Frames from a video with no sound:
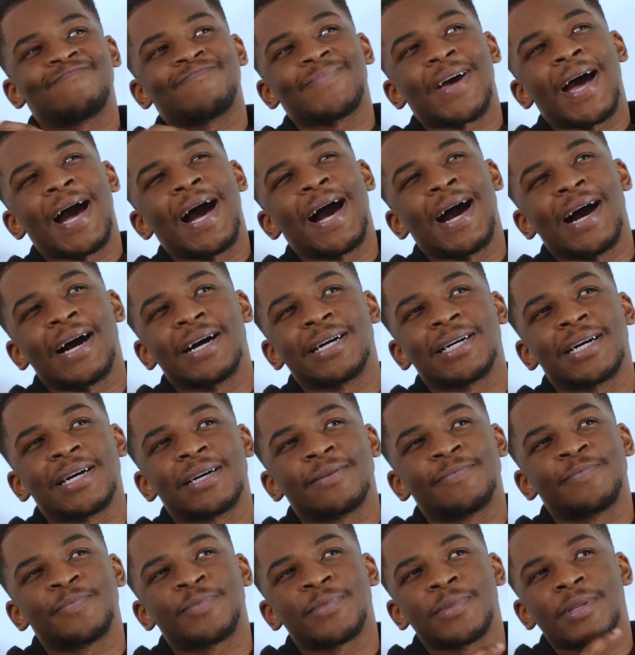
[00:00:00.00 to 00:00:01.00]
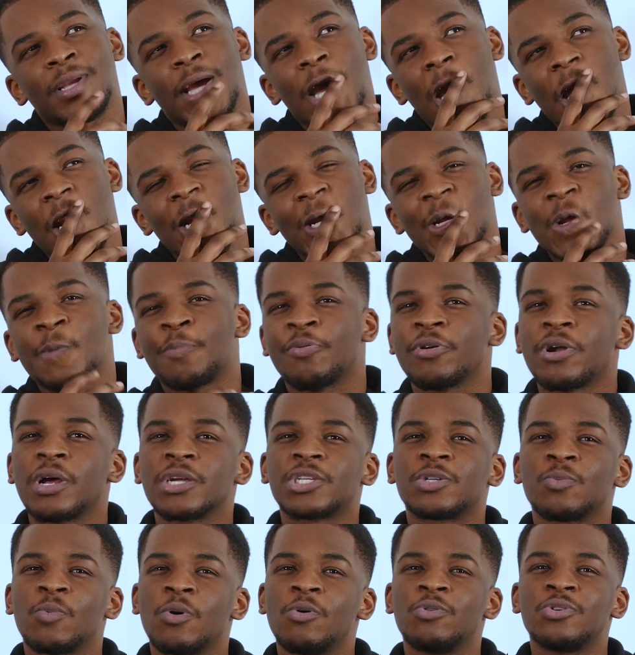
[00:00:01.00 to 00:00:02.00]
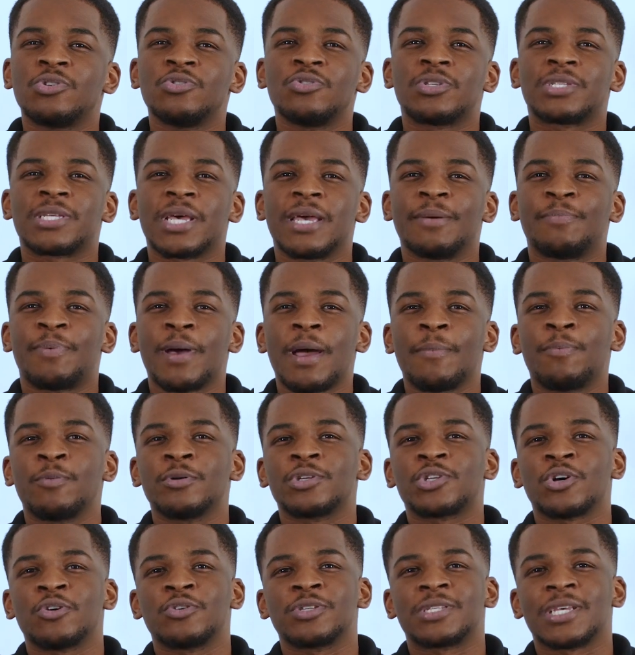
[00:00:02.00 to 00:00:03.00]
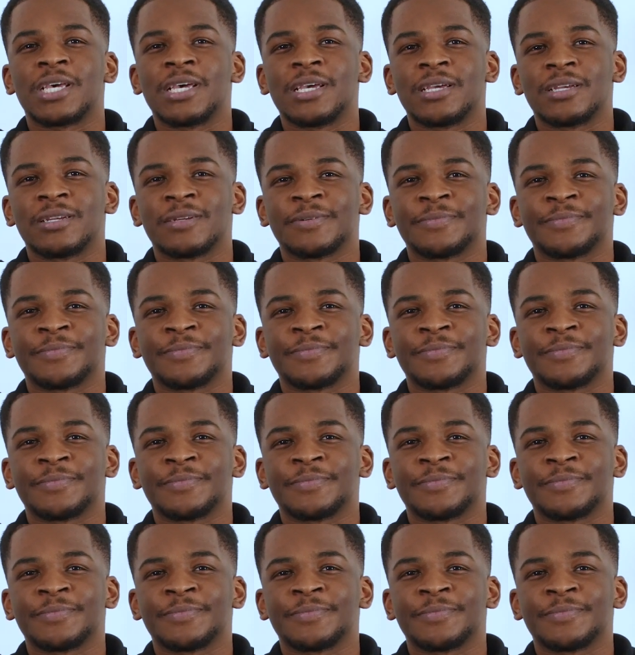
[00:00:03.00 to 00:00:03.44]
I don't know. Production, what would you say? Pep or Jose?